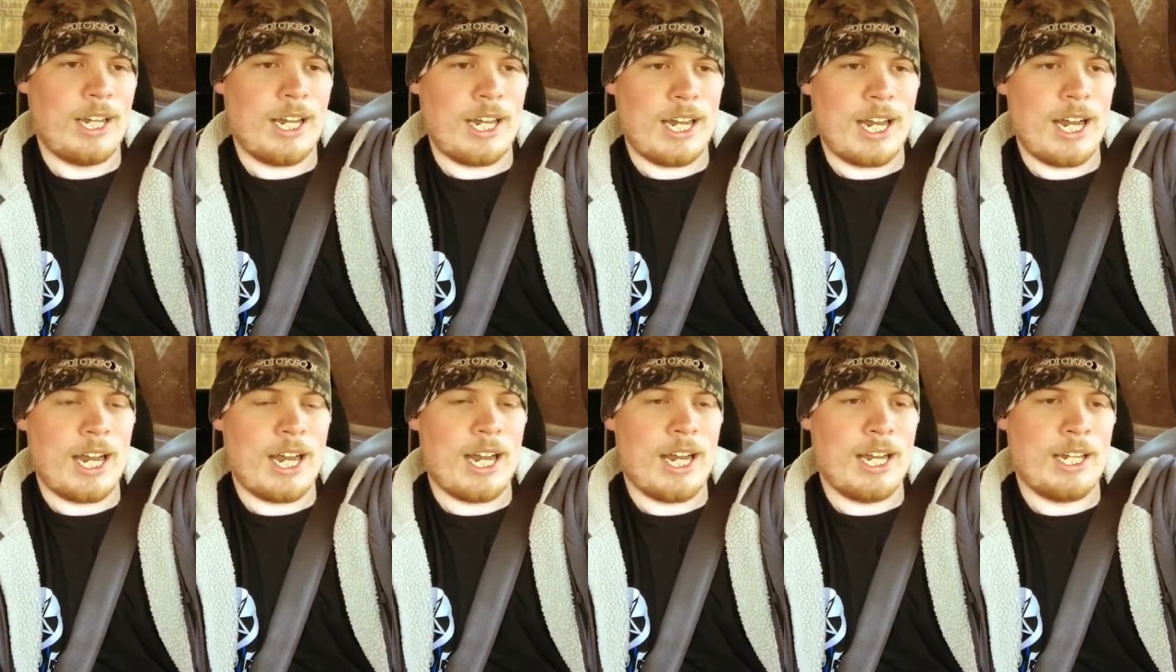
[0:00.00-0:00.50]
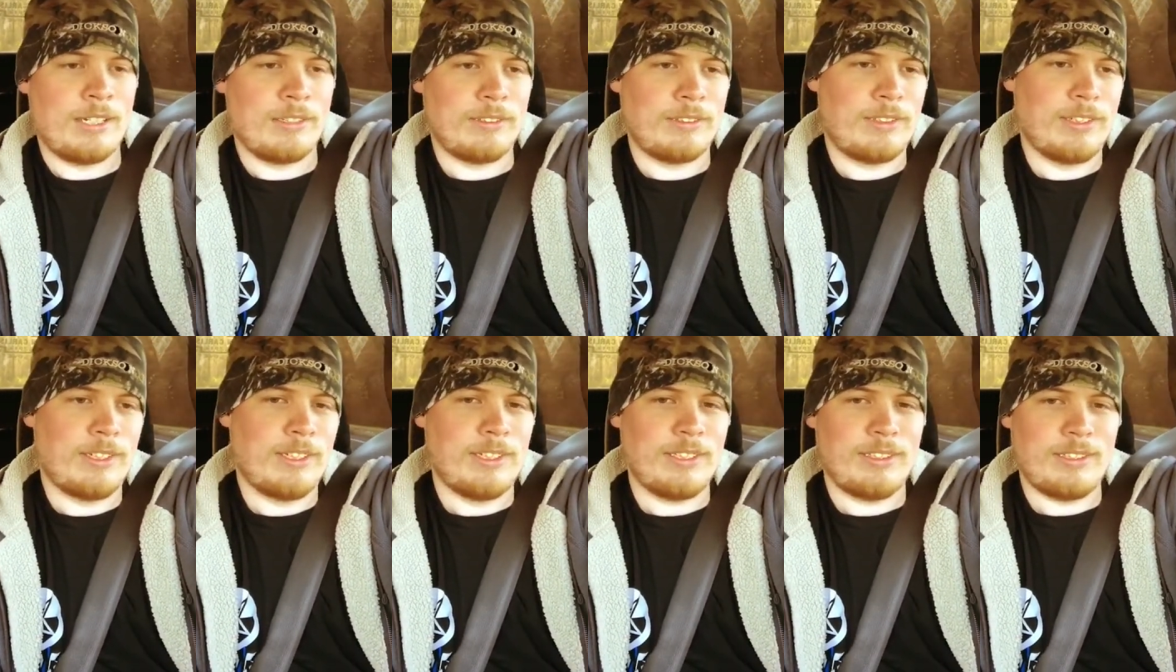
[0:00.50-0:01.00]
I
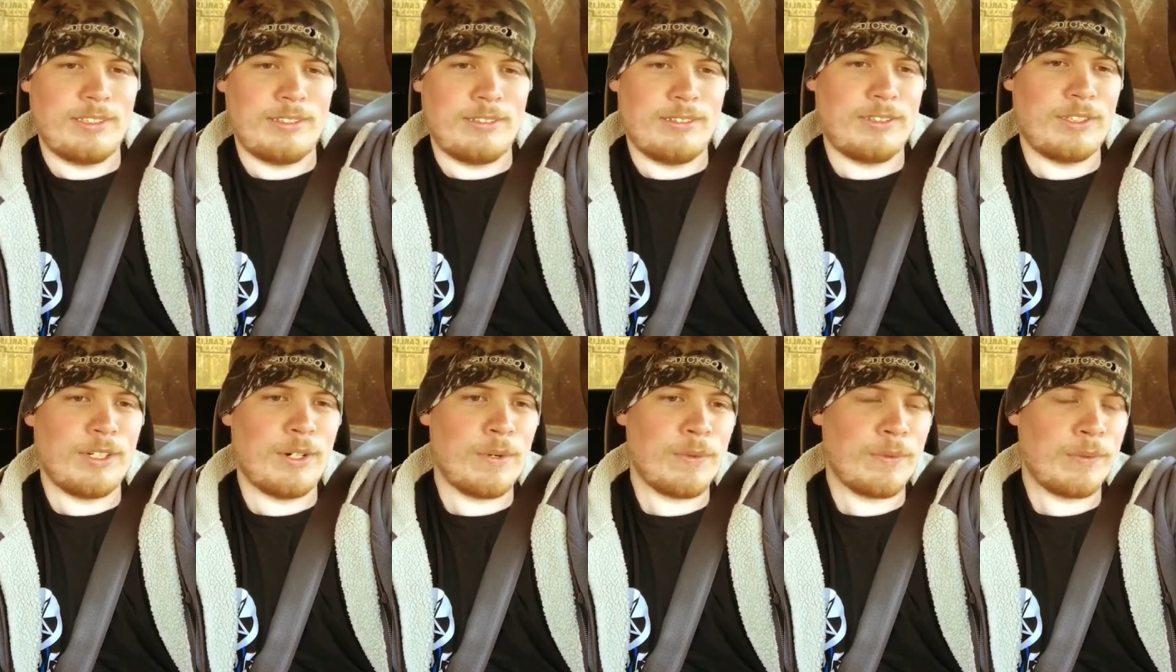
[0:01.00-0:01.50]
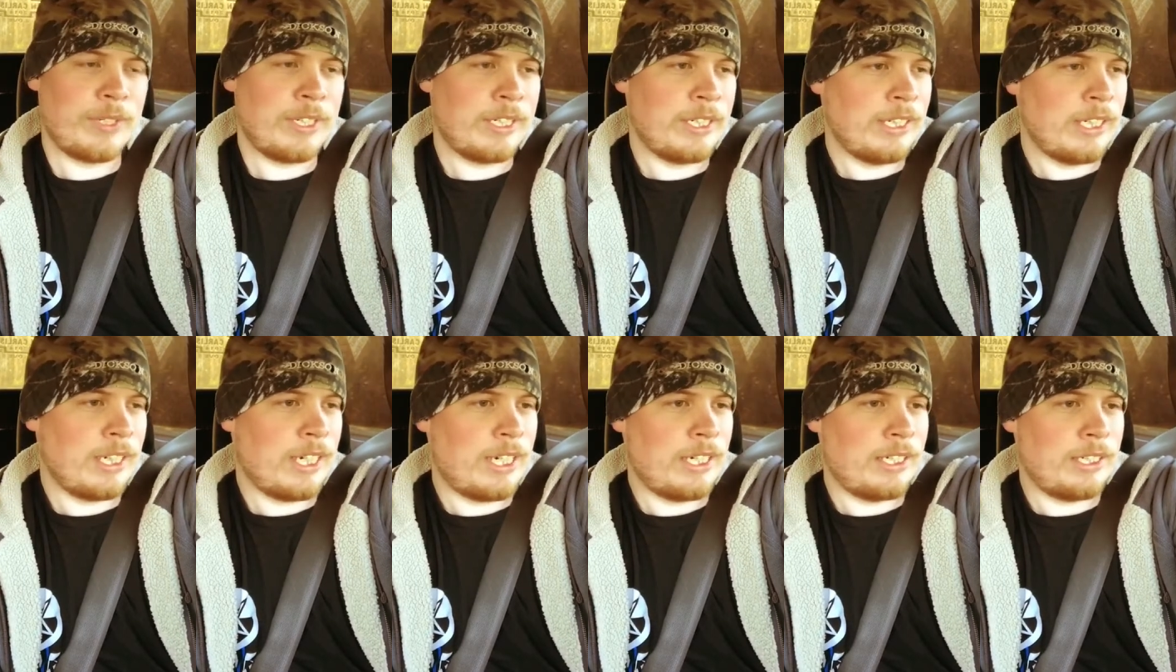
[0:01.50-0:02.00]
don't
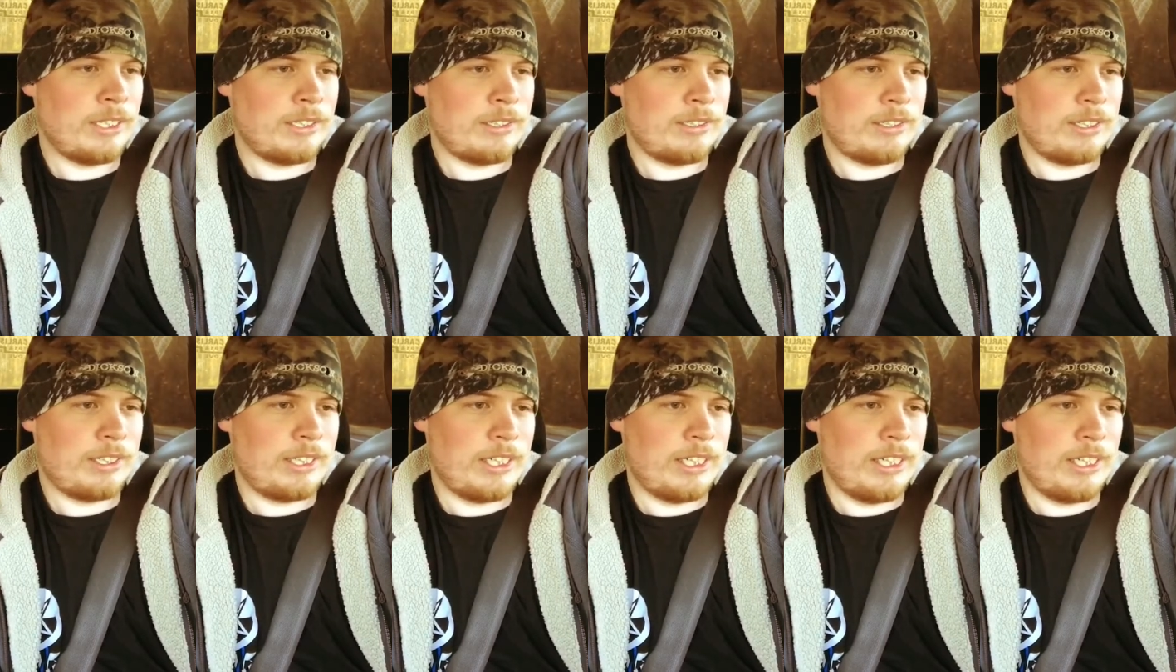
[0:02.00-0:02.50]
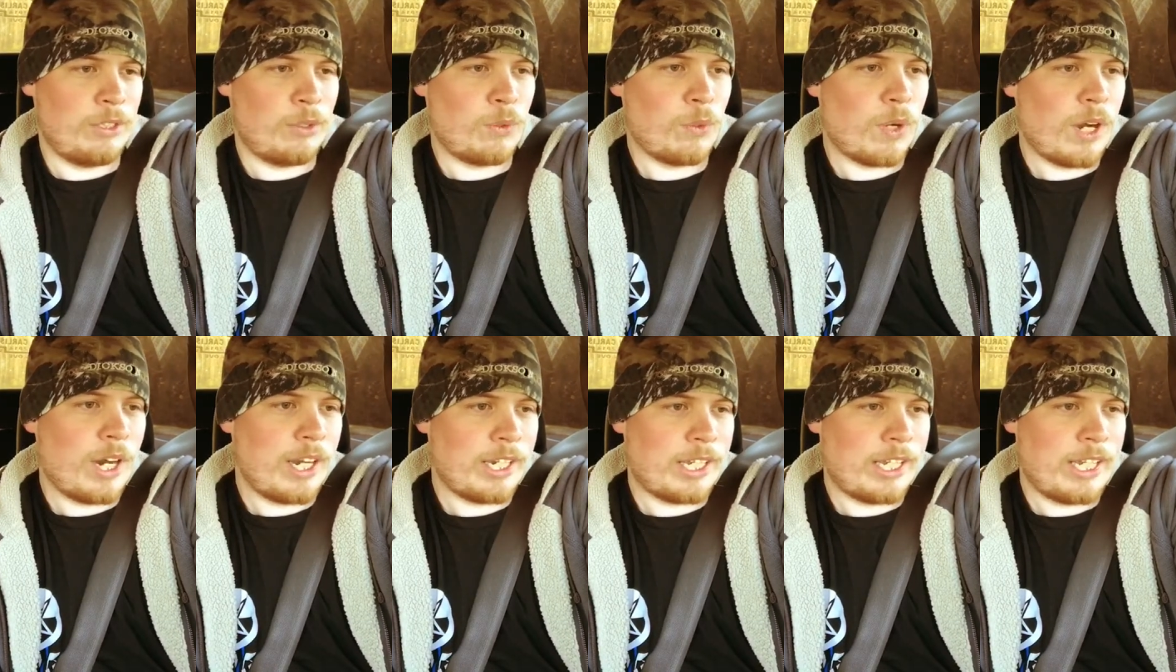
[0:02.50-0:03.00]
really like the
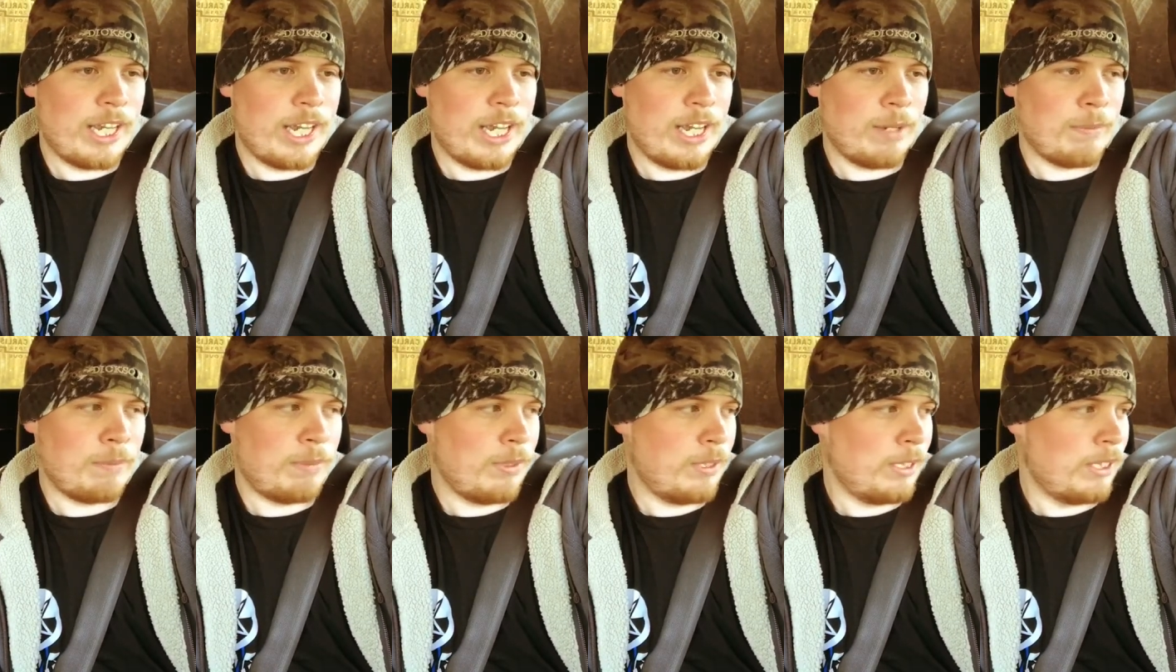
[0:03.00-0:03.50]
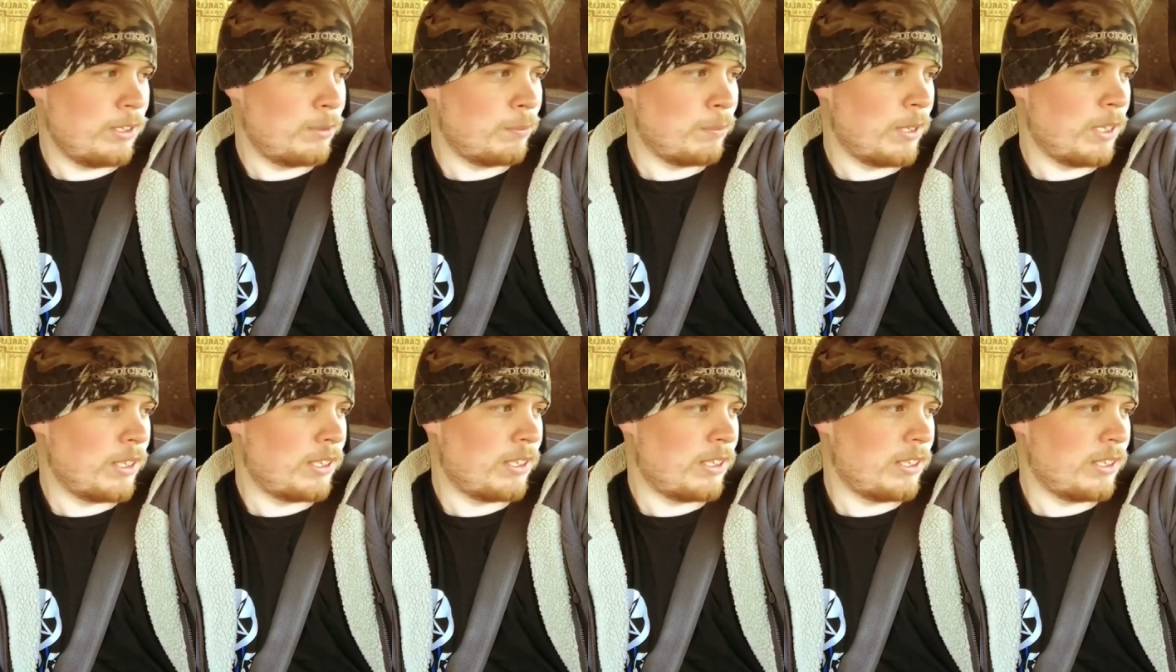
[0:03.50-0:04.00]
quad cab as
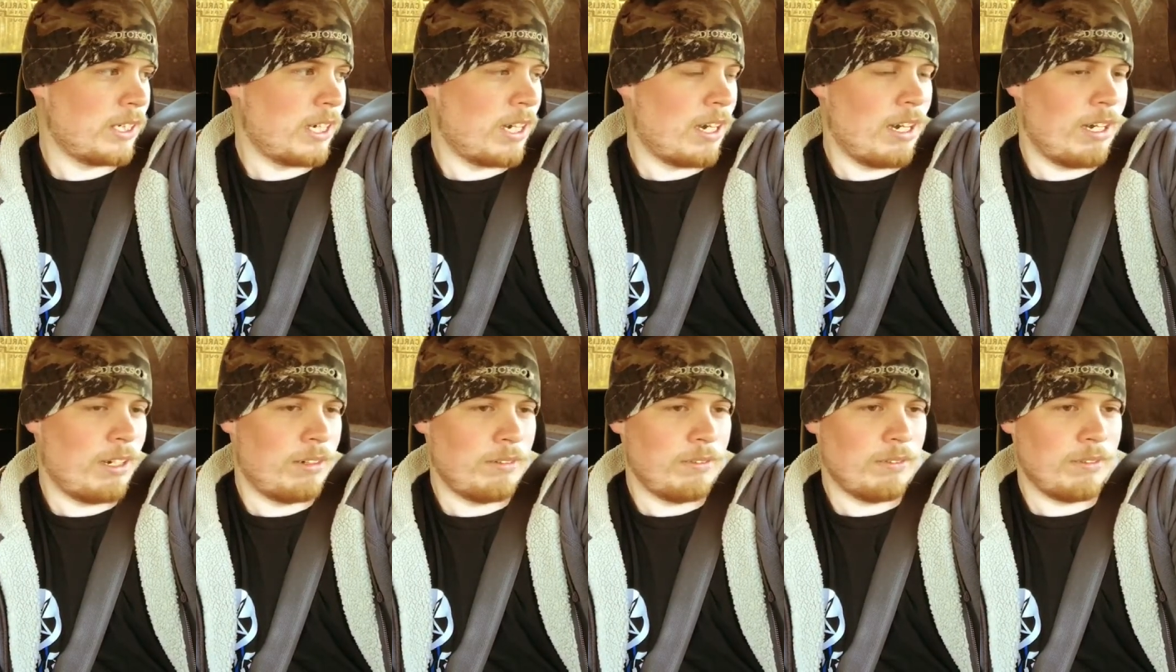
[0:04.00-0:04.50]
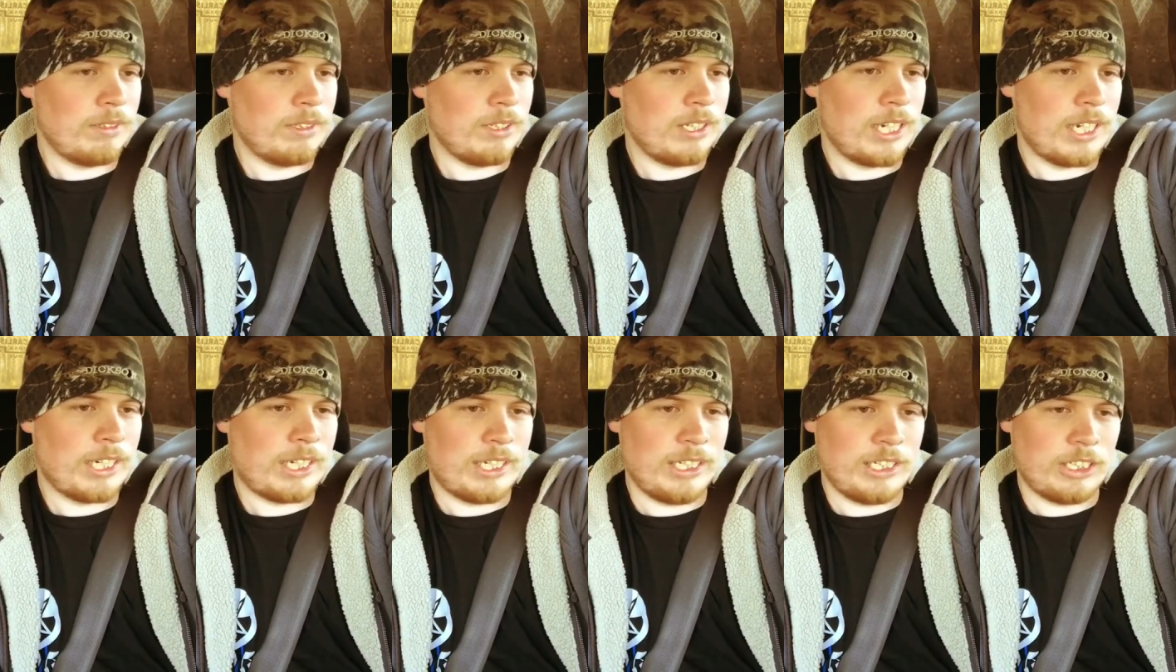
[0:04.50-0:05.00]
much as I
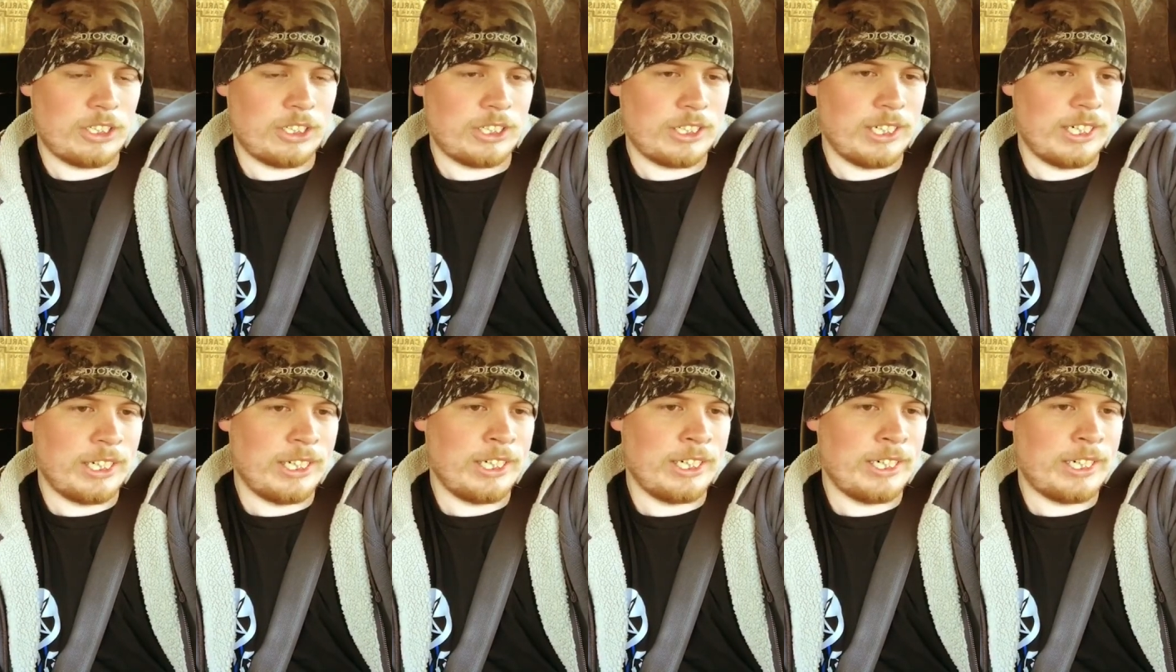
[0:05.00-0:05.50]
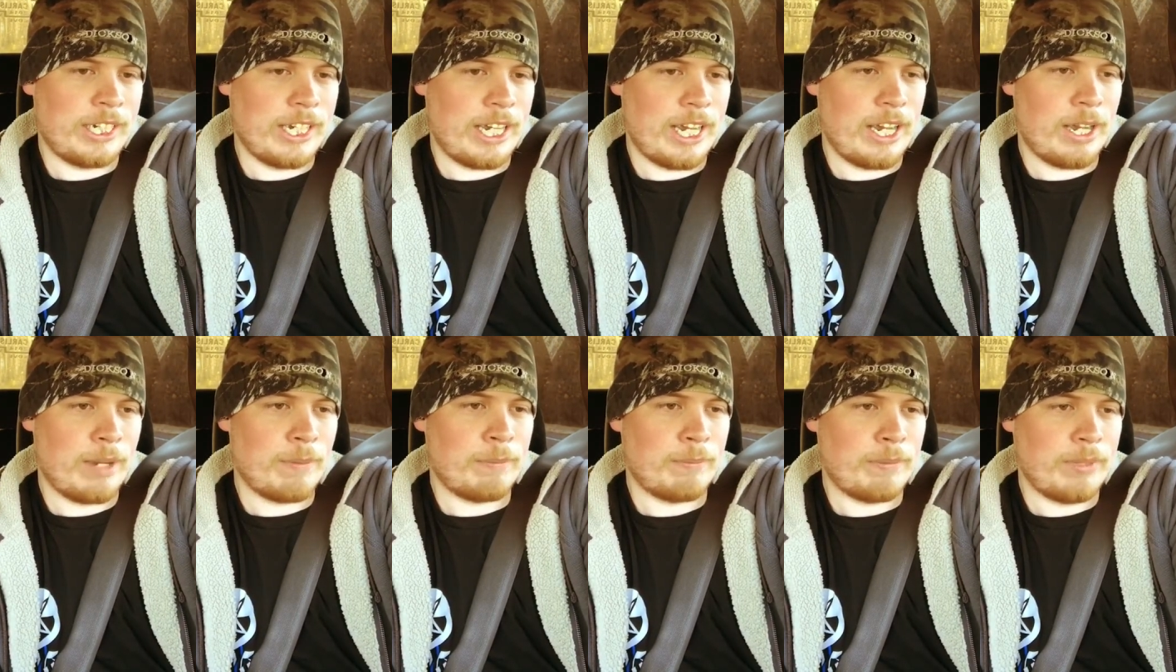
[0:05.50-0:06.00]
like extended
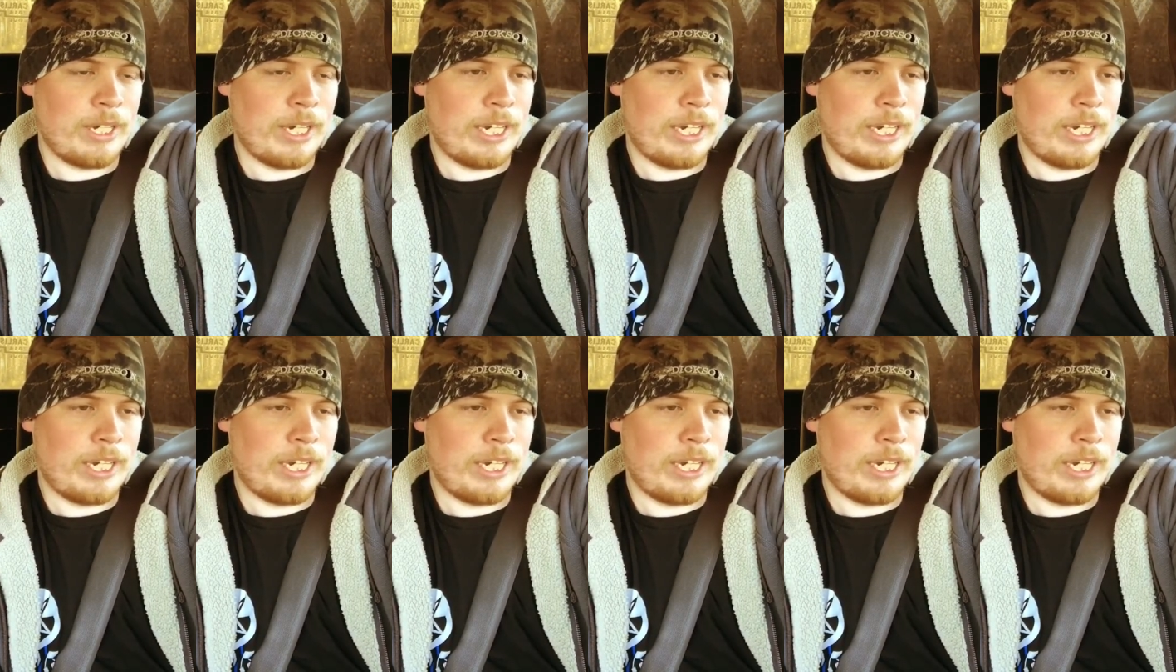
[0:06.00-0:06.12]
cab,